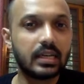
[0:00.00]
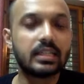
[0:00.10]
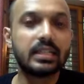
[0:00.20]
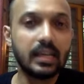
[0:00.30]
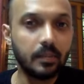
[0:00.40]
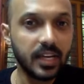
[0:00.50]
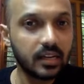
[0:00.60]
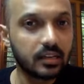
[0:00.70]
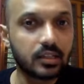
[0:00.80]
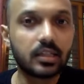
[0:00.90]
still
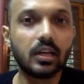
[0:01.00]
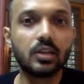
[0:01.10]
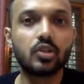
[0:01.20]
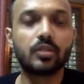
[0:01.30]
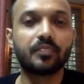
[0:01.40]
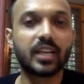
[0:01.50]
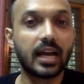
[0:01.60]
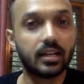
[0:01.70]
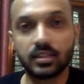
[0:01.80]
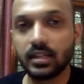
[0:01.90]
being researched
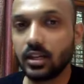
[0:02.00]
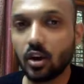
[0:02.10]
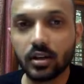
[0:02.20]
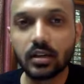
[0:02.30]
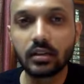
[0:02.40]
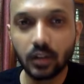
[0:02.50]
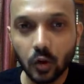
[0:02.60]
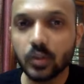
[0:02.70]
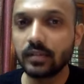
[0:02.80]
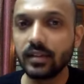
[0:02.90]
and still not
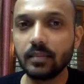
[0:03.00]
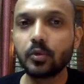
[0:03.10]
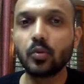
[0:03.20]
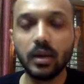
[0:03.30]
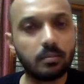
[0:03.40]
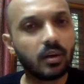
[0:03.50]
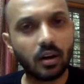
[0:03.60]
conclusively proven,